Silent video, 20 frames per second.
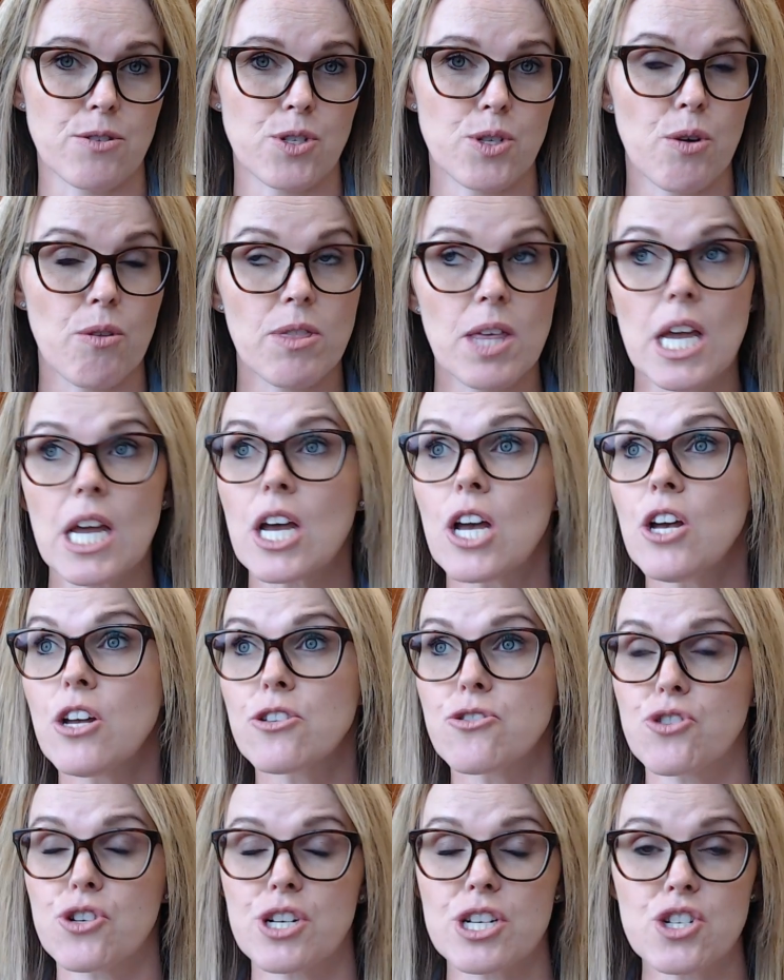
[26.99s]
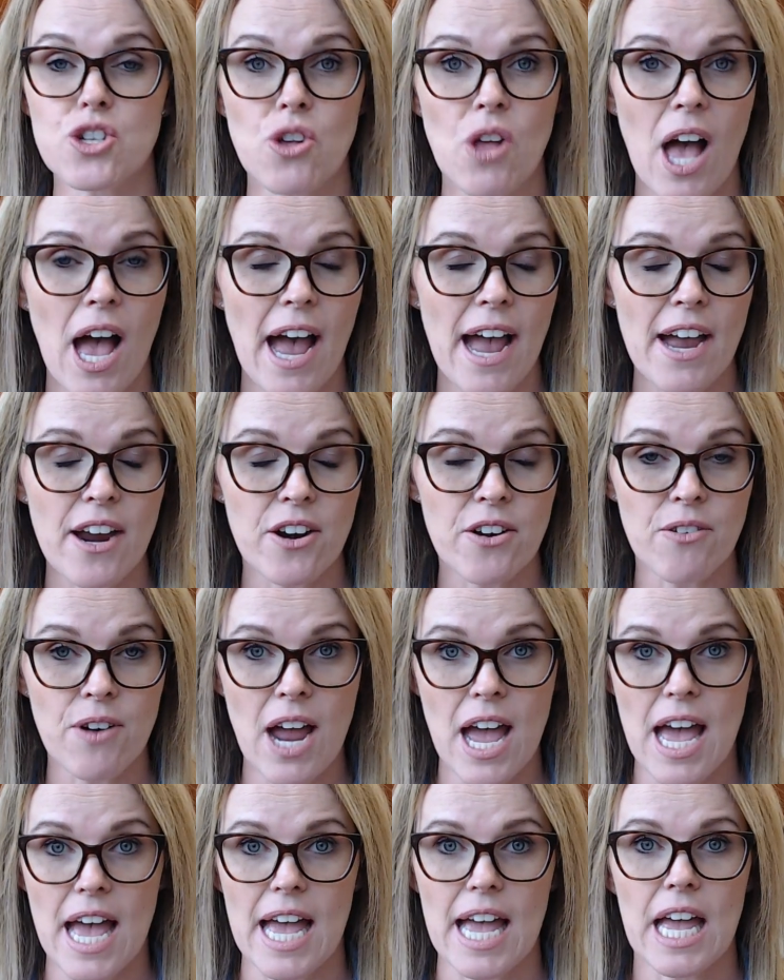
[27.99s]
So think traditional
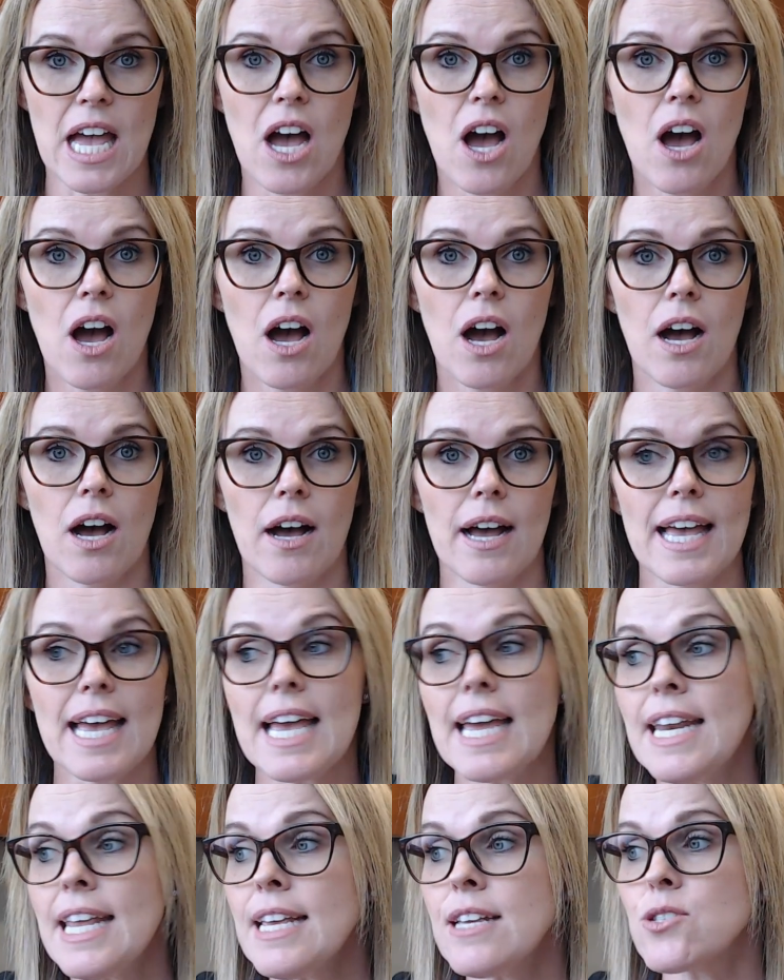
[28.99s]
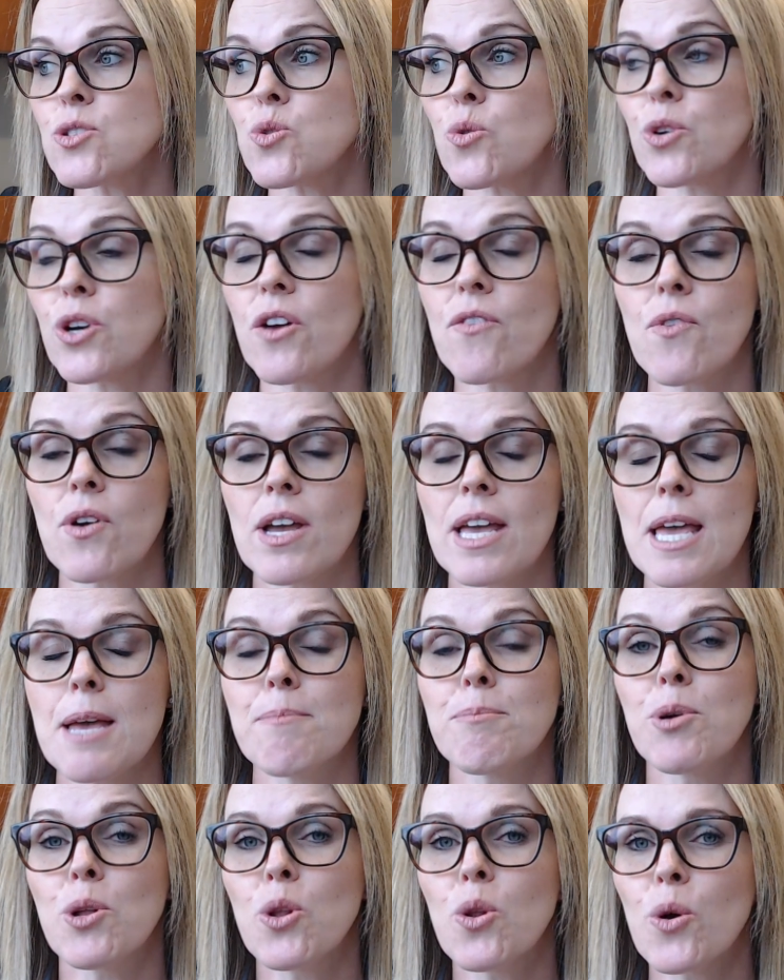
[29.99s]
IRA, any sort of
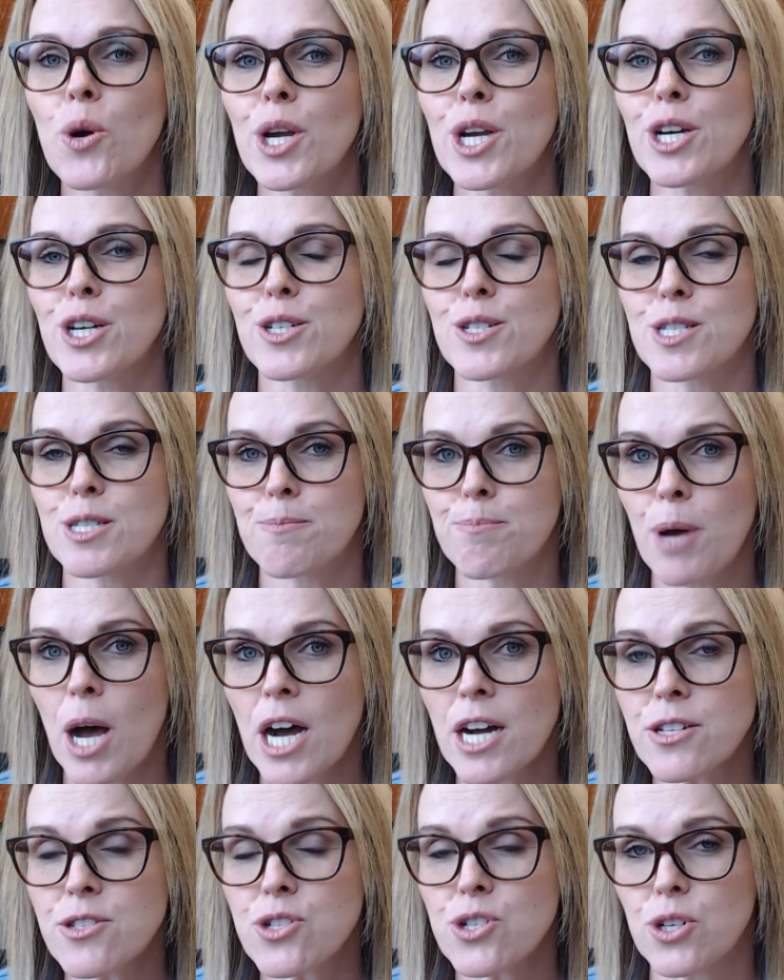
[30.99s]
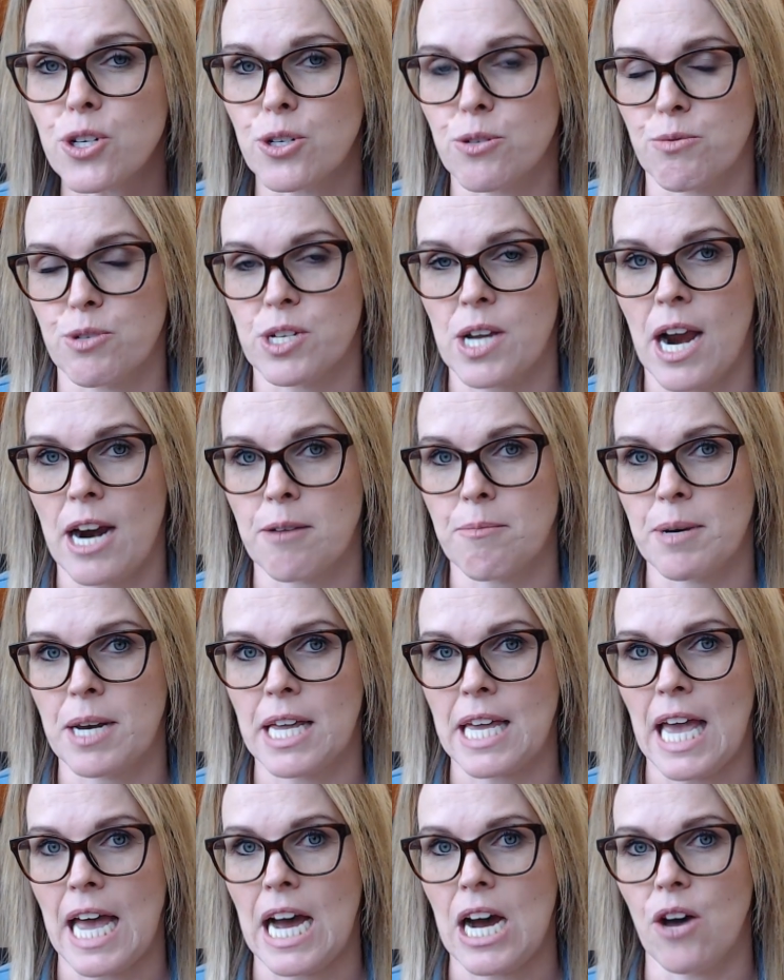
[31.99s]
employer-sponsored retirement
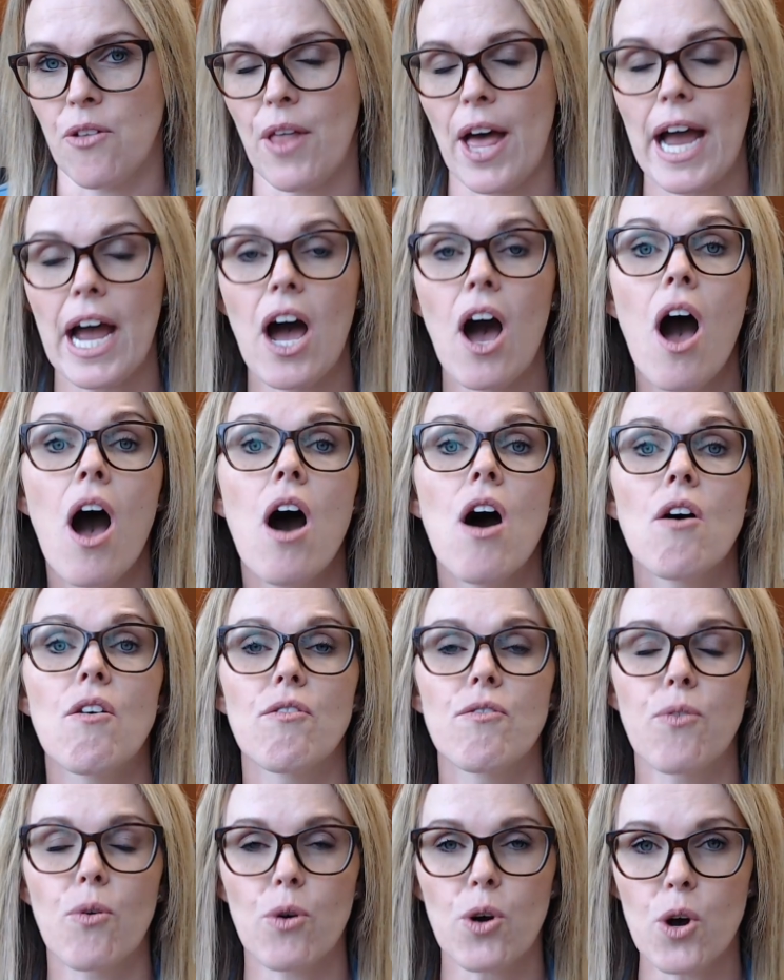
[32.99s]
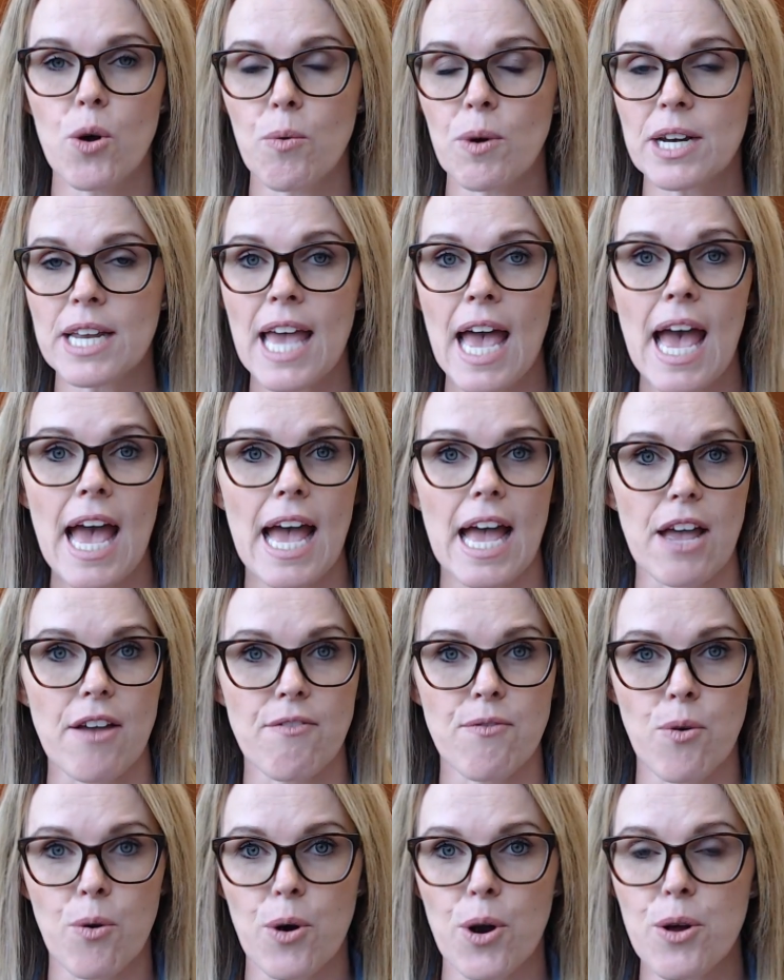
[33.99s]
account, like a
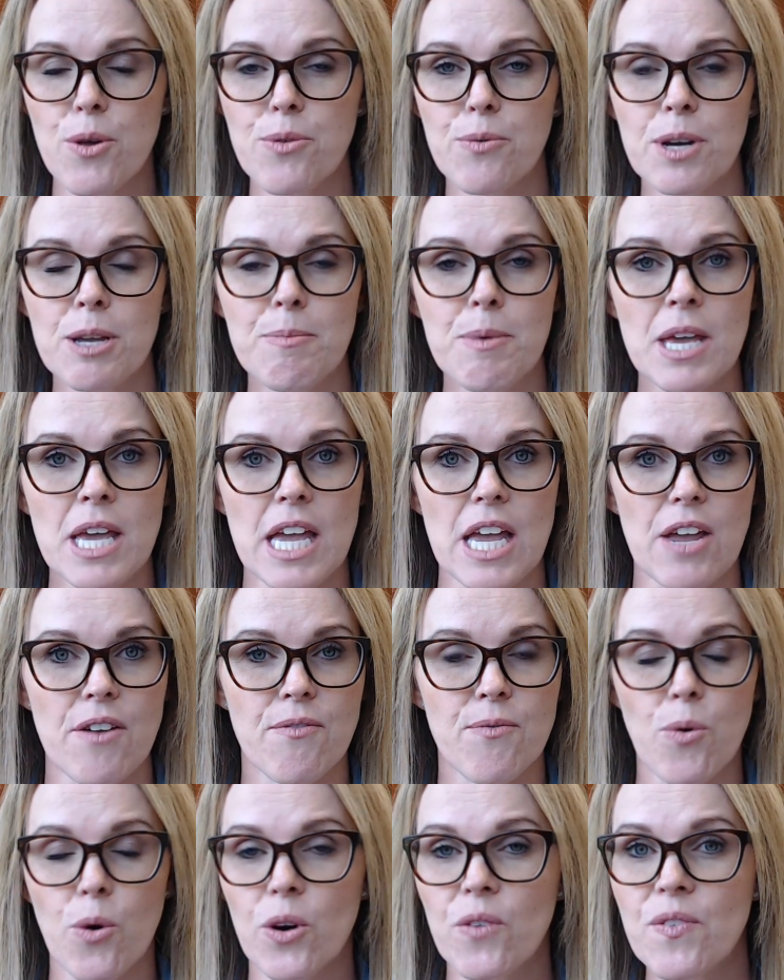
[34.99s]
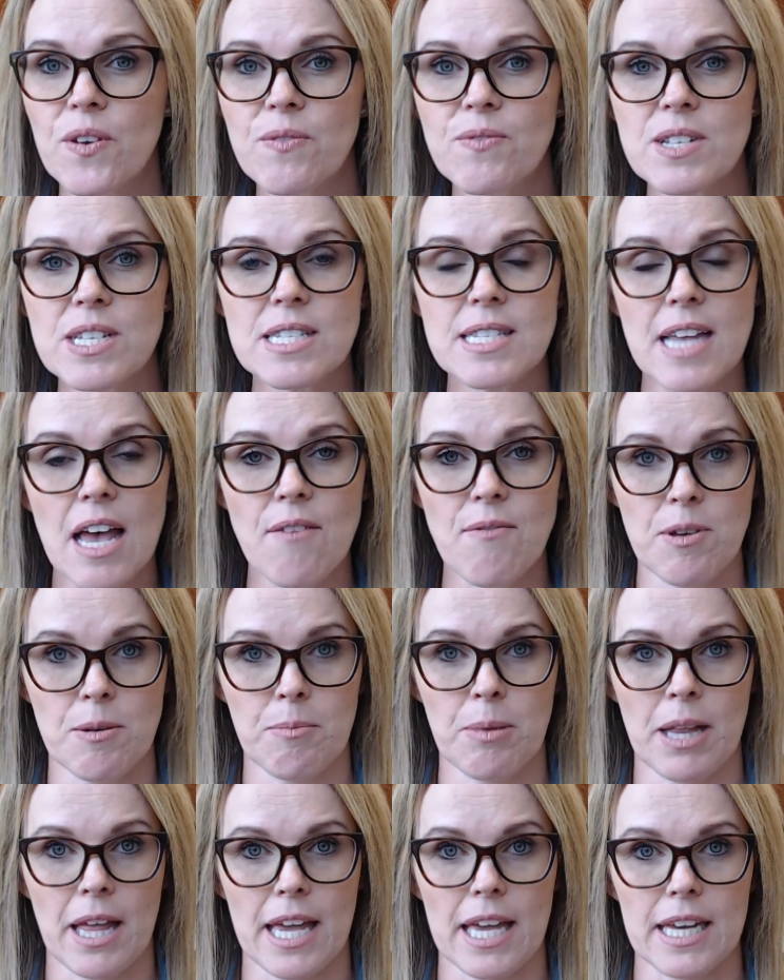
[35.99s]
401k, 403b,
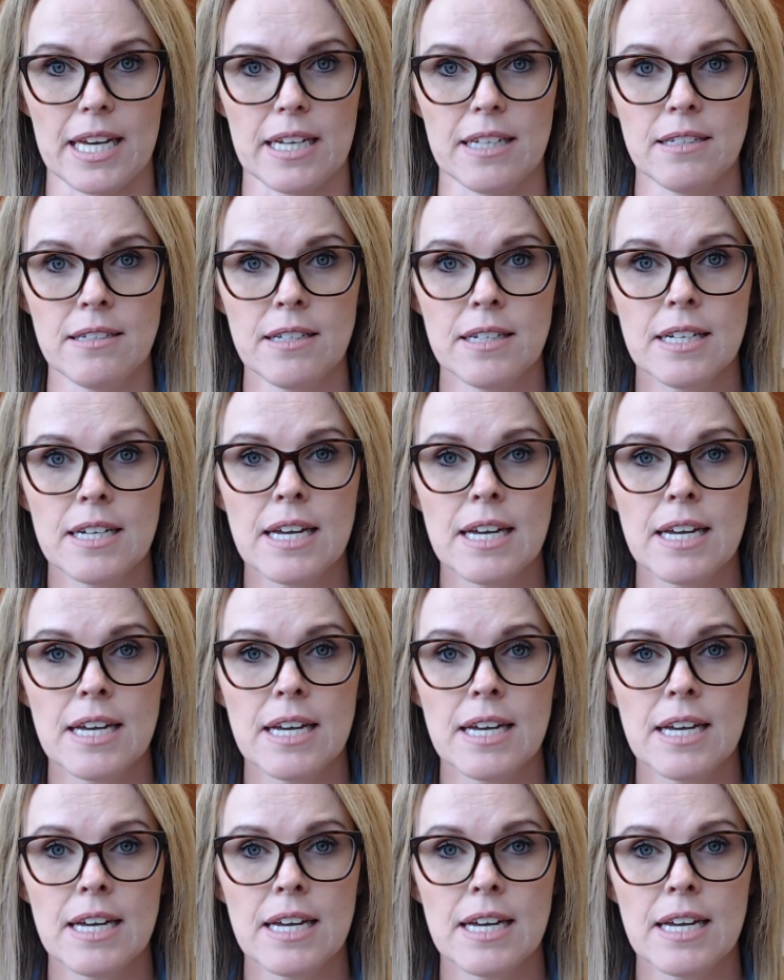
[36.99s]
457 plan.